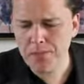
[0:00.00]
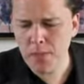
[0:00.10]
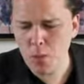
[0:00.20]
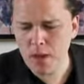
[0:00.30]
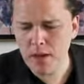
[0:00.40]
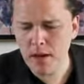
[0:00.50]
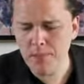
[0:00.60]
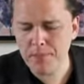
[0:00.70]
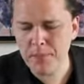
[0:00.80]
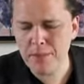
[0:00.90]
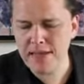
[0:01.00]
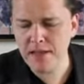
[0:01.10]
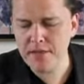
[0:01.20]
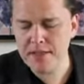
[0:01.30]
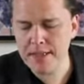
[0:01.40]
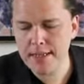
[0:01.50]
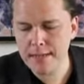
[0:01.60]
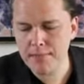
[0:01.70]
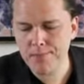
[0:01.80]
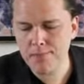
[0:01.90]
with plenty of
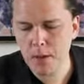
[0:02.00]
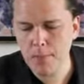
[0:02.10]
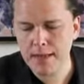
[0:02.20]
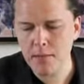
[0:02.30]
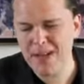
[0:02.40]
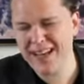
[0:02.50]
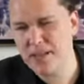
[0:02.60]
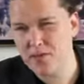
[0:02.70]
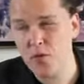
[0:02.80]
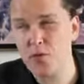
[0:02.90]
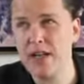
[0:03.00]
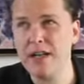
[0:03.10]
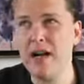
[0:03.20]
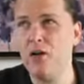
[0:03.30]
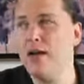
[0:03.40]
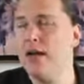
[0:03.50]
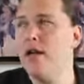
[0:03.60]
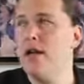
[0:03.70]
acidity, but less fruit right now.